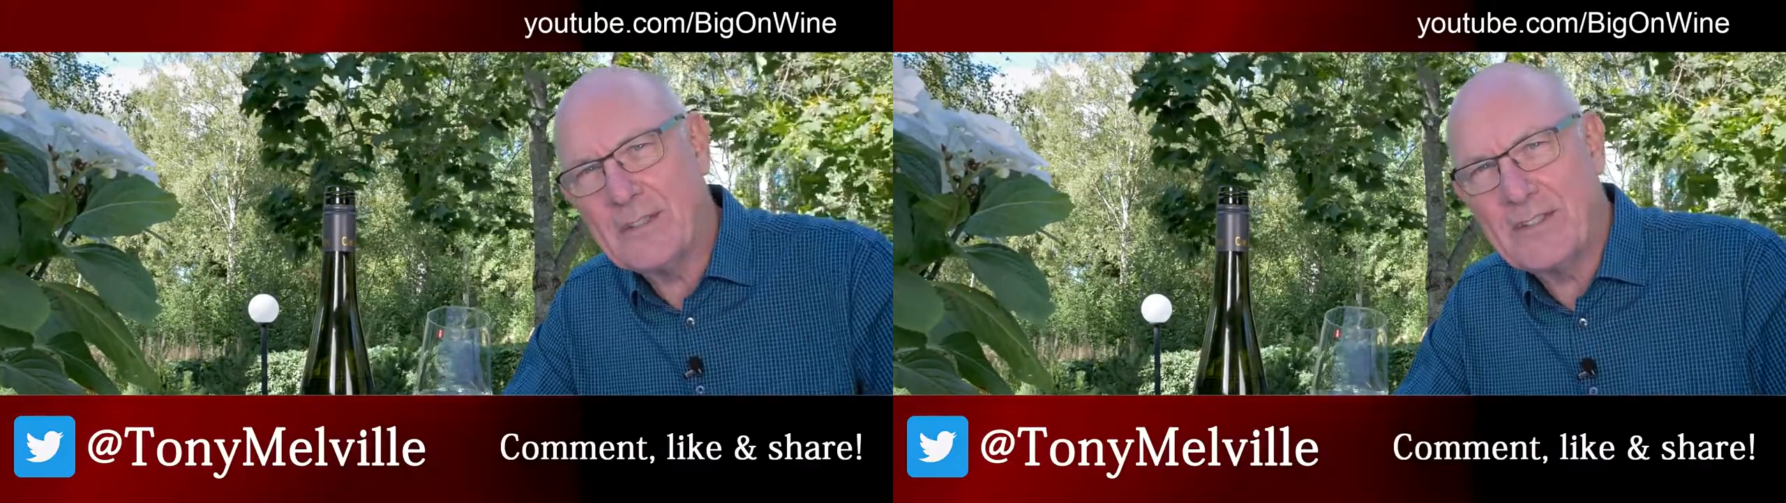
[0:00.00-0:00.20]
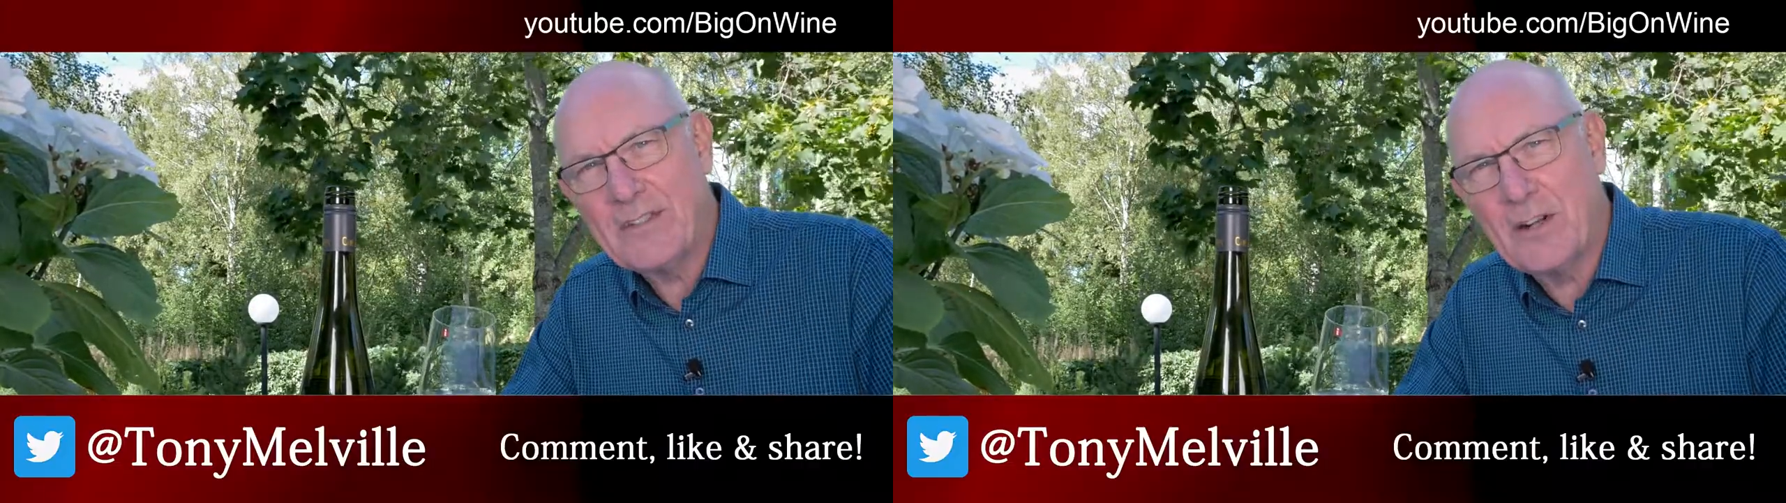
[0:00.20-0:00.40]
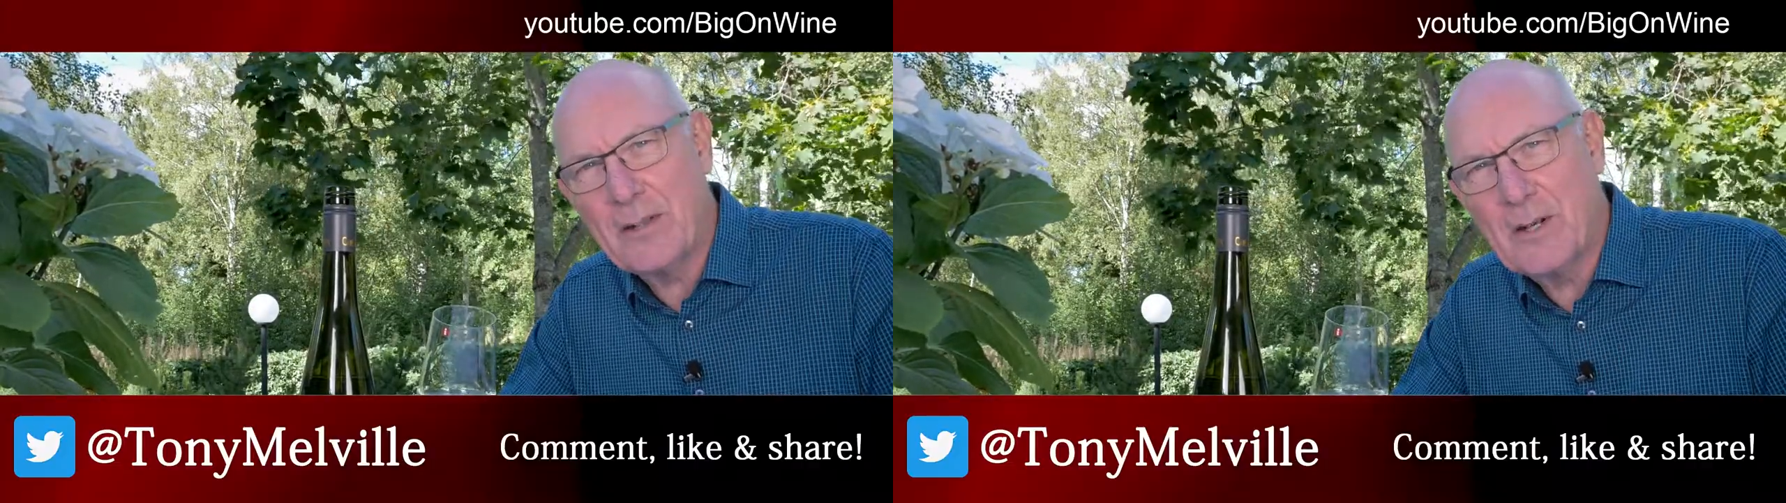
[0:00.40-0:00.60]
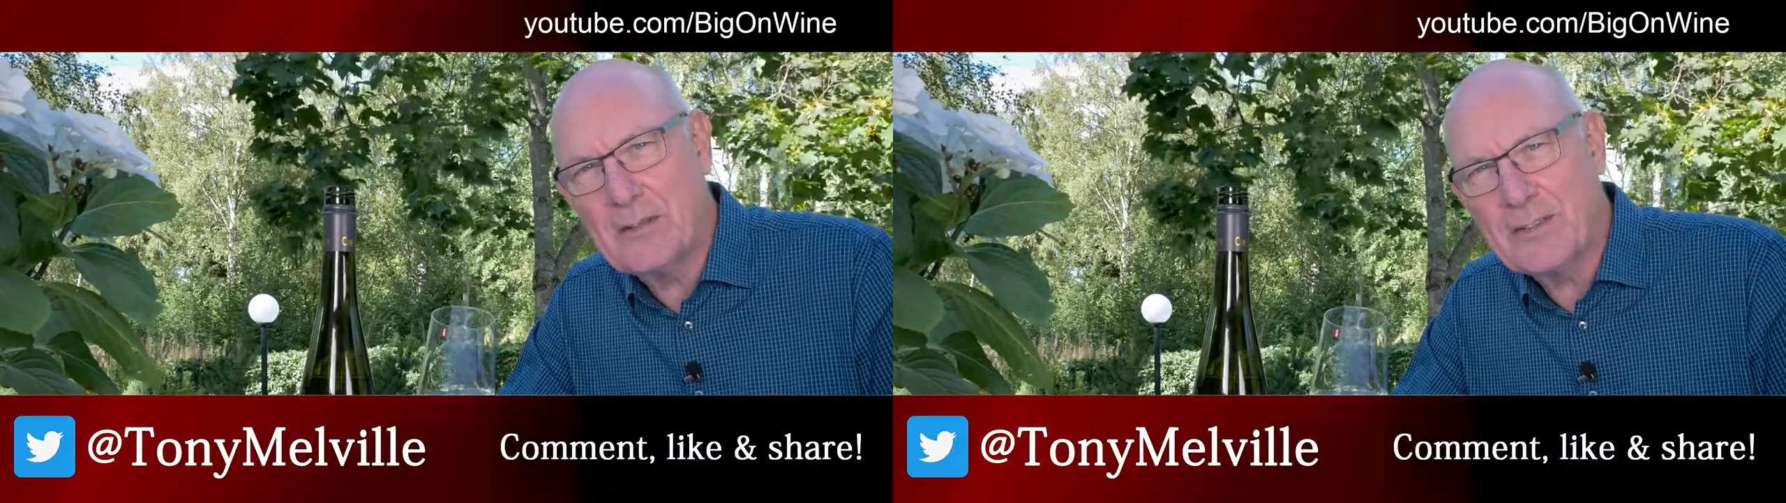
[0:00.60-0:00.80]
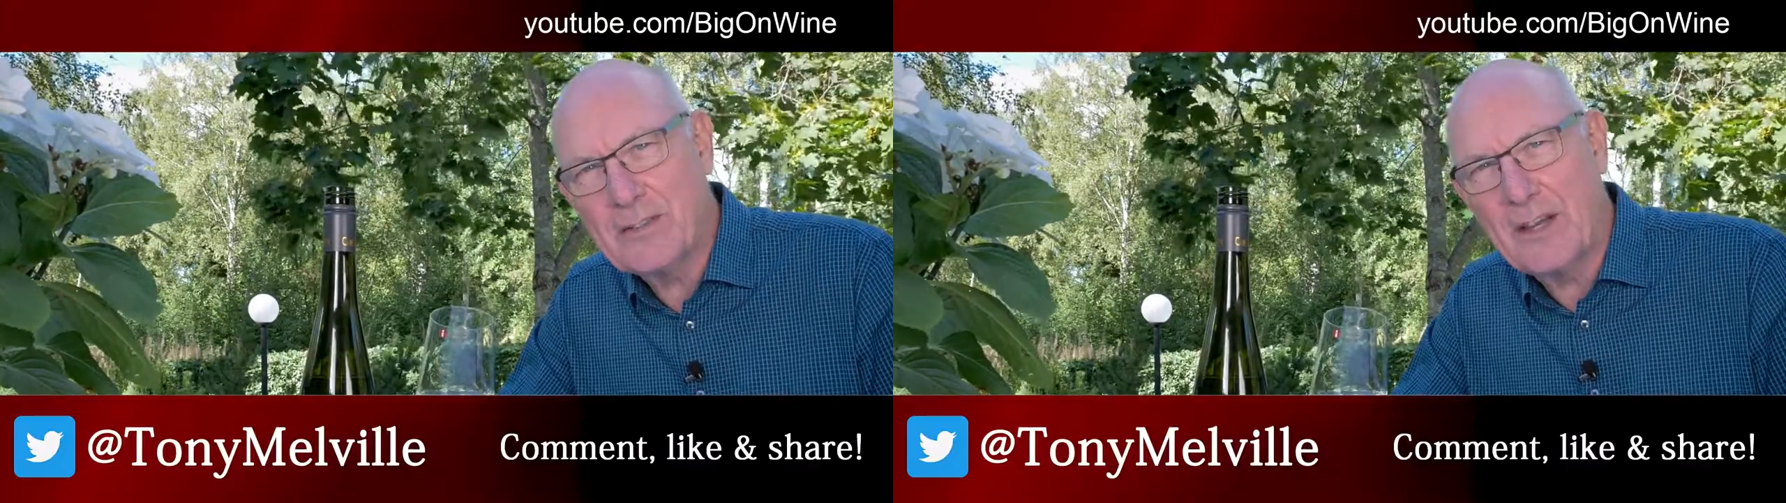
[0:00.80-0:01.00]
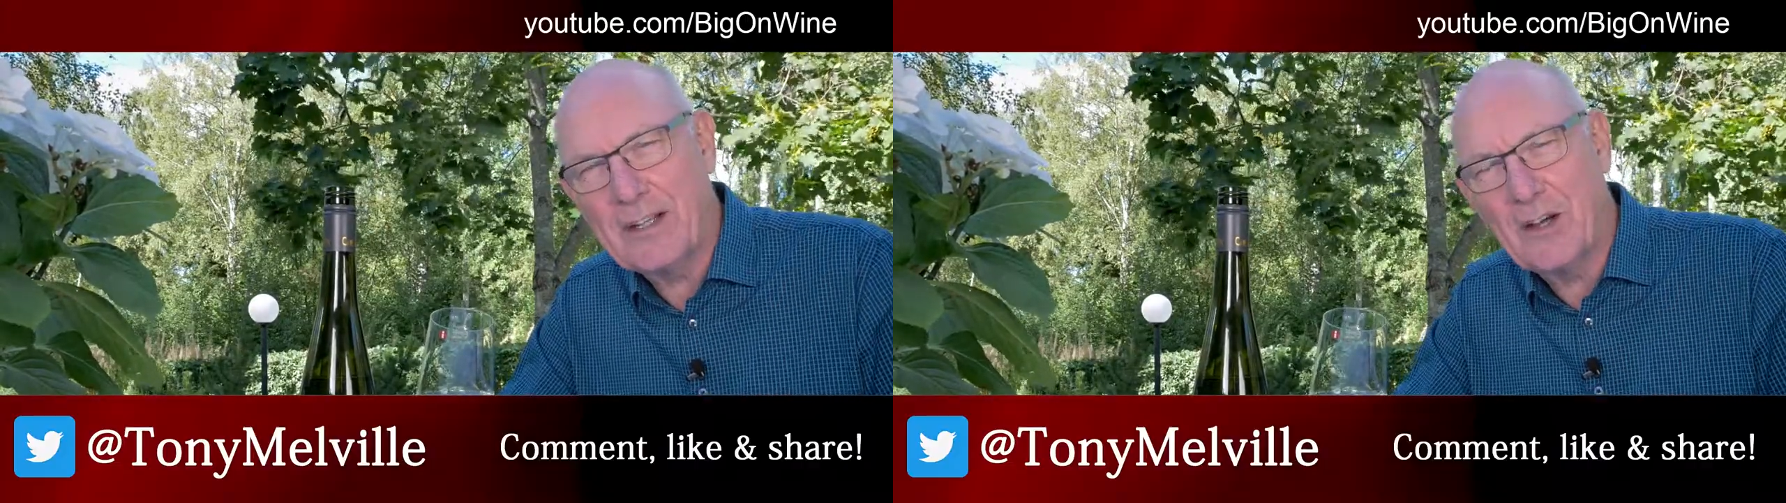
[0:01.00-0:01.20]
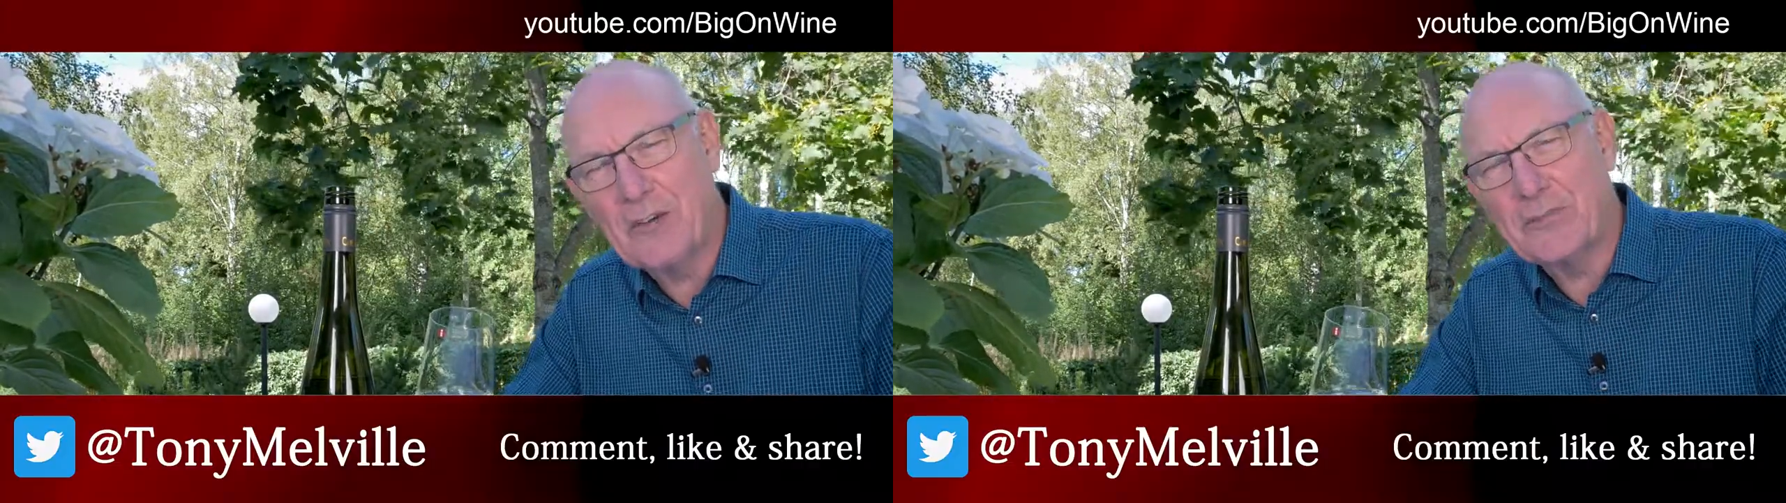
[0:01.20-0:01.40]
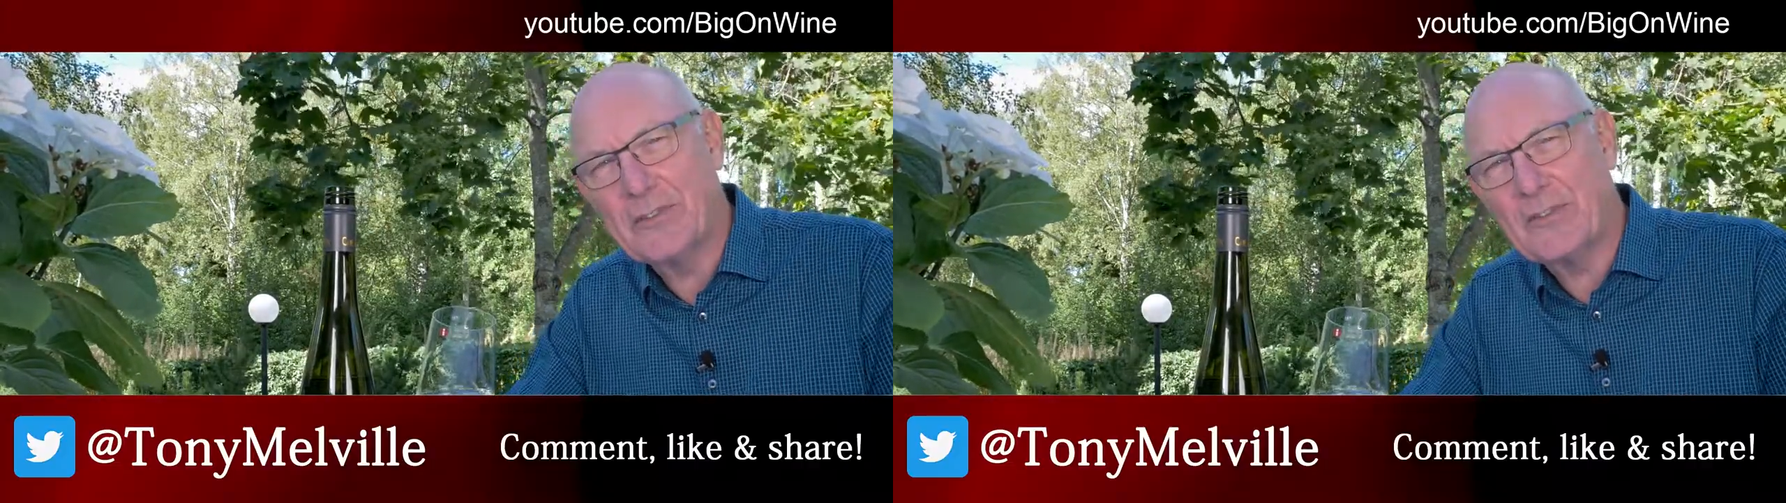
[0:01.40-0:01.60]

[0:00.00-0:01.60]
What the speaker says: this is Tony Mel signing off and